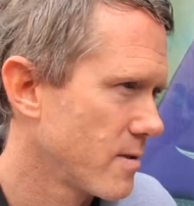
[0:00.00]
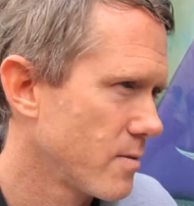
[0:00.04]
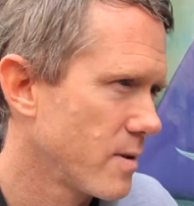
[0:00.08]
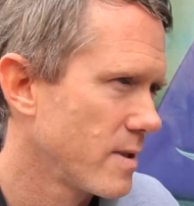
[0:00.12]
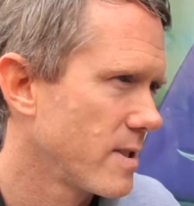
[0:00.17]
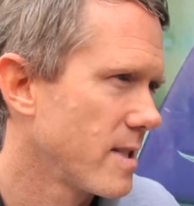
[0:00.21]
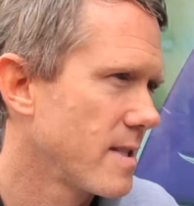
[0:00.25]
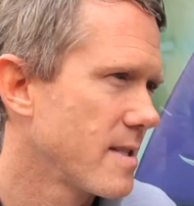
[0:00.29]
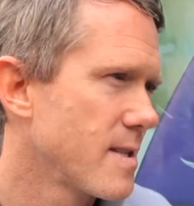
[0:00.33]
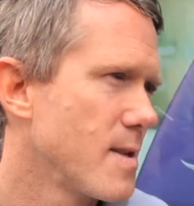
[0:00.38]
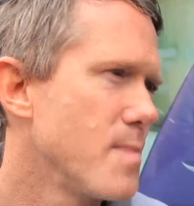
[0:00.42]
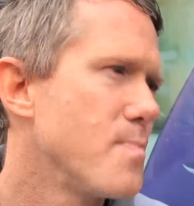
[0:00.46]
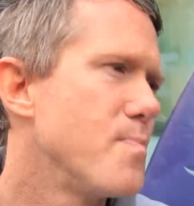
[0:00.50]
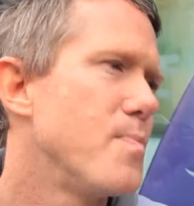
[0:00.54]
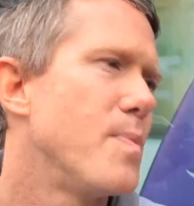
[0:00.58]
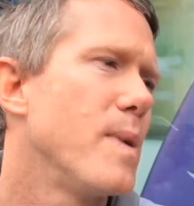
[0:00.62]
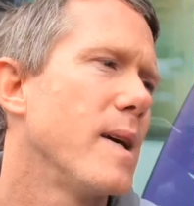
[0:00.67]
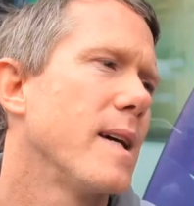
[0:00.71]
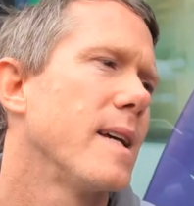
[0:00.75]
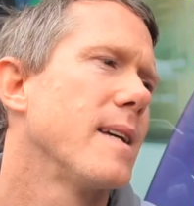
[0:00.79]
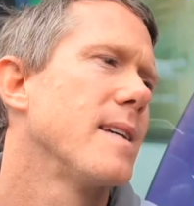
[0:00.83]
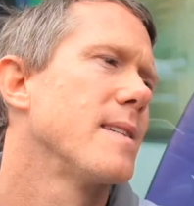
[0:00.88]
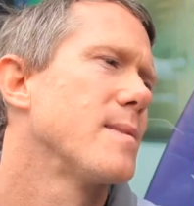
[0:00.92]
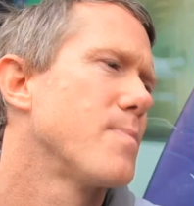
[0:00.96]
which is the
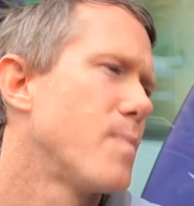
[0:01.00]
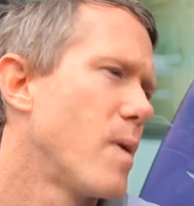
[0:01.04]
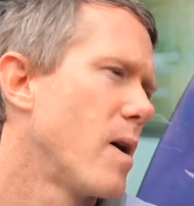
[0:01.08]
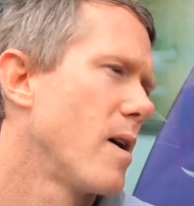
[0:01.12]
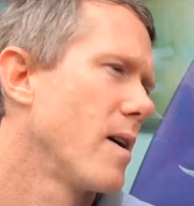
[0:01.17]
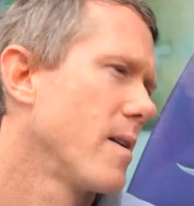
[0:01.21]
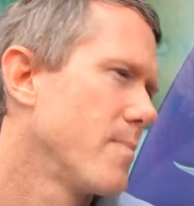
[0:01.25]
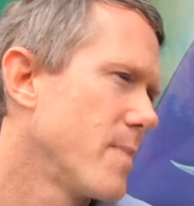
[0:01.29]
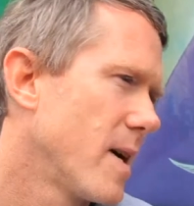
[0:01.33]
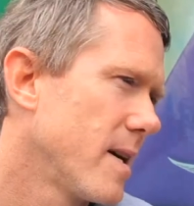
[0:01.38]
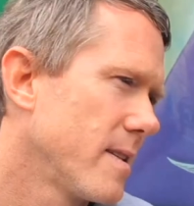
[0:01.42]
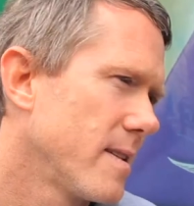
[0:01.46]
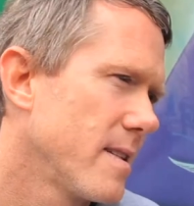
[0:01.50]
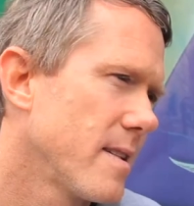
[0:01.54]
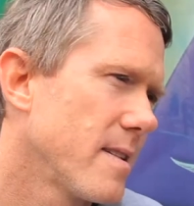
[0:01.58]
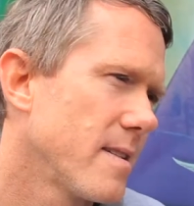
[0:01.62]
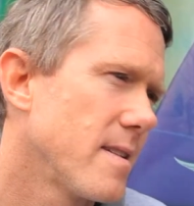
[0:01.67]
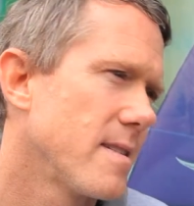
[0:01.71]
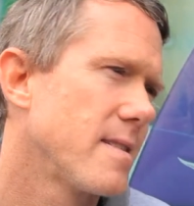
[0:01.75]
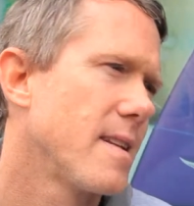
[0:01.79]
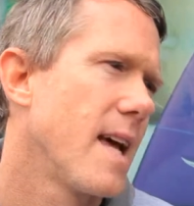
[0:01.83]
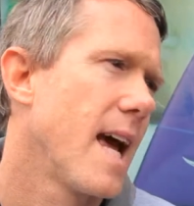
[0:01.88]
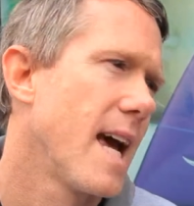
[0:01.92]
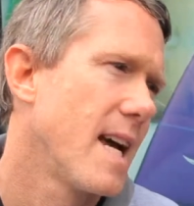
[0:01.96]
biggest part about this is